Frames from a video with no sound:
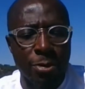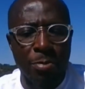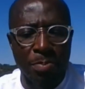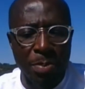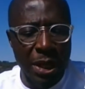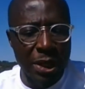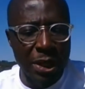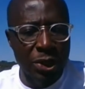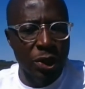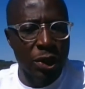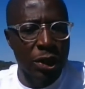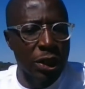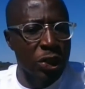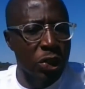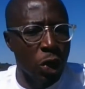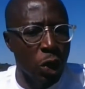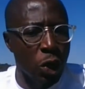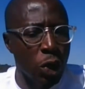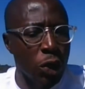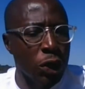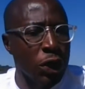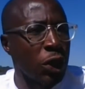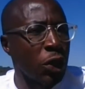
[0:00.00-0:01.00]
Based on this
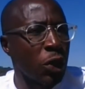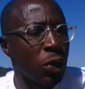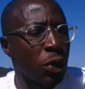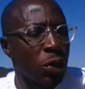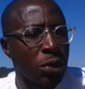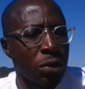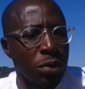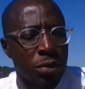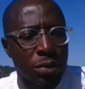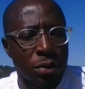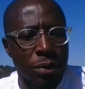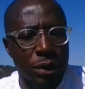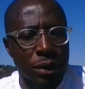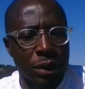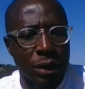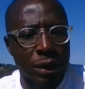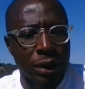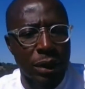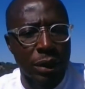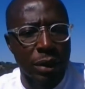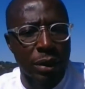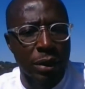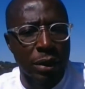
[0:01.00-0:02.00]
audio
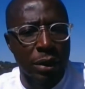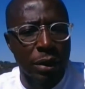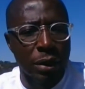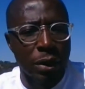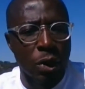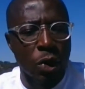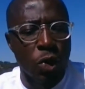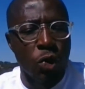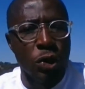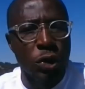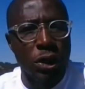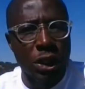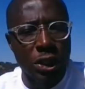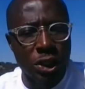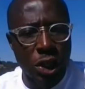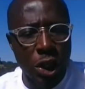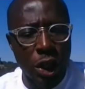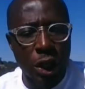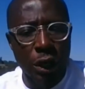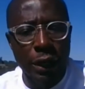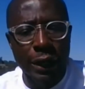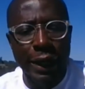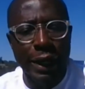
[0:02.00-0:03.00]
with this
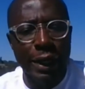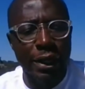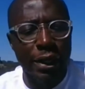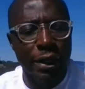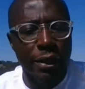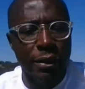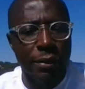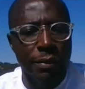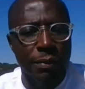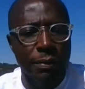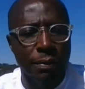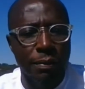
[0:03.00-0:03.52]
young lady.